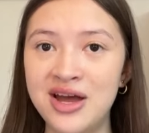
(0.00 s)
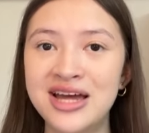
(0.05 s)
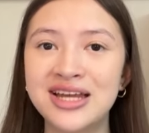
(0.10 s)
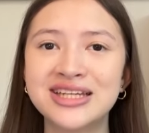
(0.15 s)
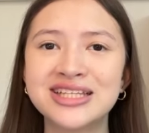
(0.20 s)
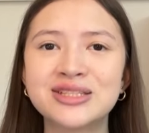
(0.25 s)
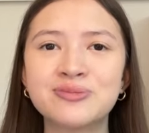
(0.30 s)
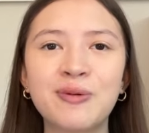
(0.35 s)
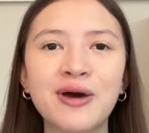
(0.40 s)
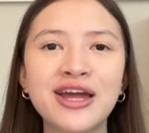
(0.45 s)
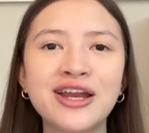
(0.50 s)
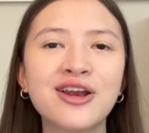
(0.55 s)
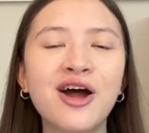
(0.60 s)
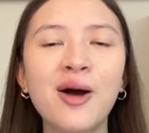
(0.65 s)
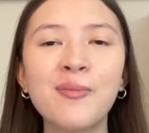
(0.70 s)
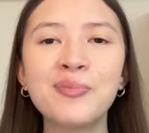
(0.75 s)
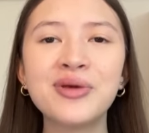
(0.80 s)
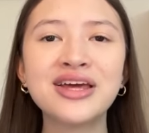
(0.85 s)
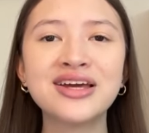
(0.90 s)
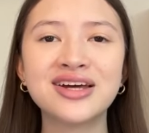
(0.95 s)
despite
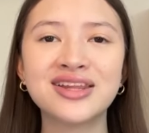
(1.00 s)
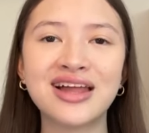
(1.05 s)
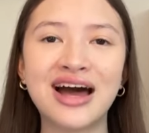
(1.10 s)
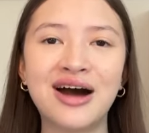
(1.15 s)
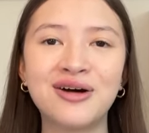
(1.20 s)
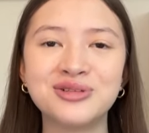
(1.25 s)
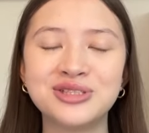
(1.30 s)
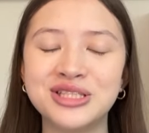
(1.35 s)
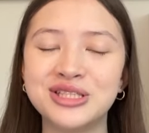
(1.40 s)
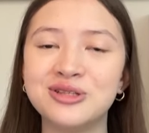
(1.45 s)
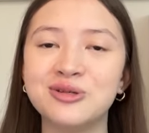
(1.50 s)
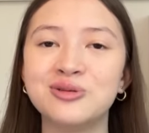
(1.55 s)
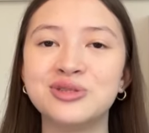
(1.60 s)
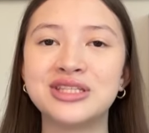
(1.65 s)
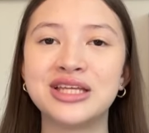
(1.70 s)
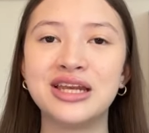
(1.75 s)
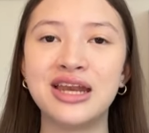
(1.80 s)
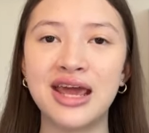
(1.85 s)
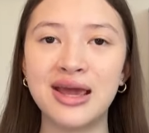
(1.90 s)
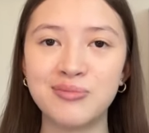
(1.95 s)
not being allowed to use
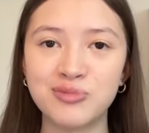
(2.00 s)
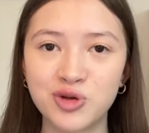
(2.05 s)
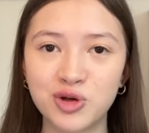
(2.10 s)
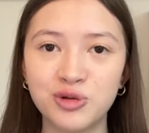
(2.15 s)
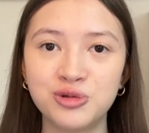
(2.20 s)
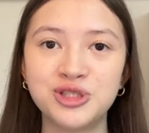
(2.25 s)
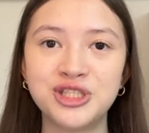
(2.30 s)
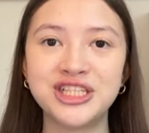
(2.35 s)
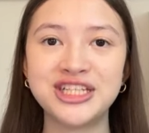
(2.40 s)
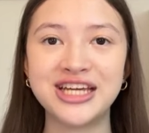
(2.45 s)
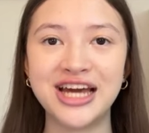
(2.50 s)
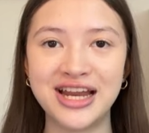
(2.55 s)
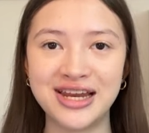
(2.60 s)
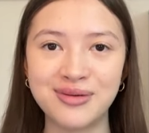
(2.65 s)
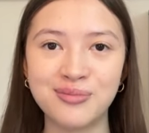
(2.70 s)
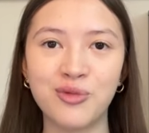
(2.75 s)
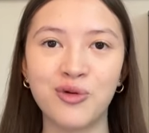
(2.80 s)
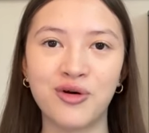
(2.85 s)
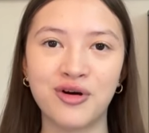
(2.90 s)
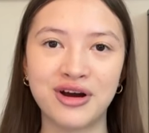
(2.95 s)
the name Gucci
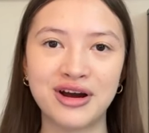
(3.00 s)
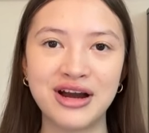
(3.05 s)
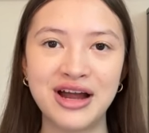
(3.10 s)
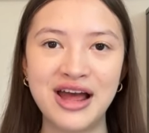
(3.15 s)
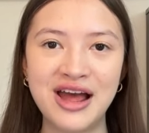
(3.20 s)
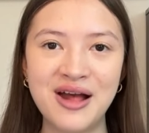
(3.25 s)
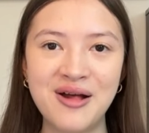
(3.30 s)
anymore.